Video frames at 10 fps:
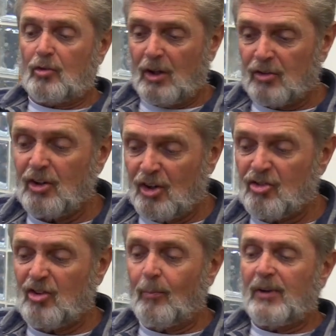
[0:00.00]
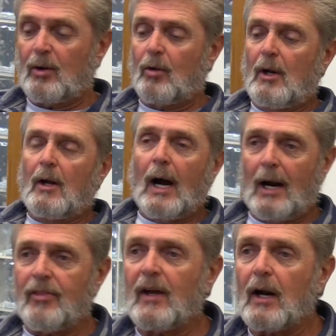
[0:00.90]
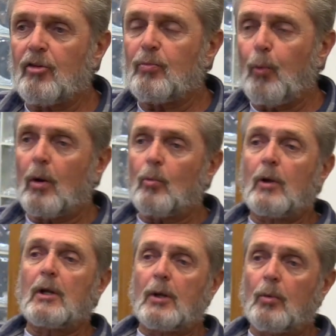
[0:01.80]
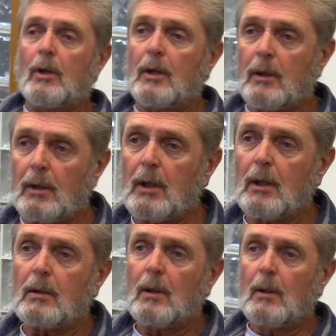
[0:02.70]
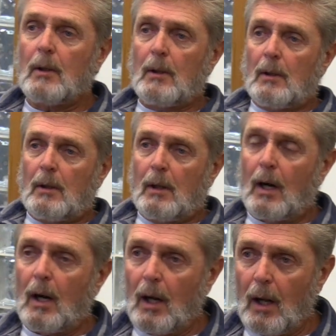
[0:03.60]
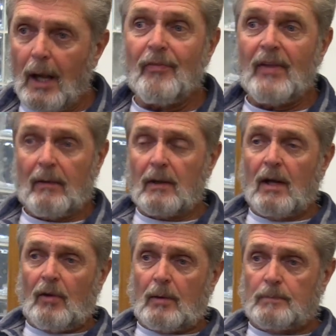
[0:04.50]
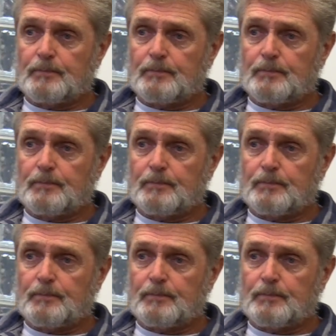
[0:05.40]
It's something I think our sport really needed at that level.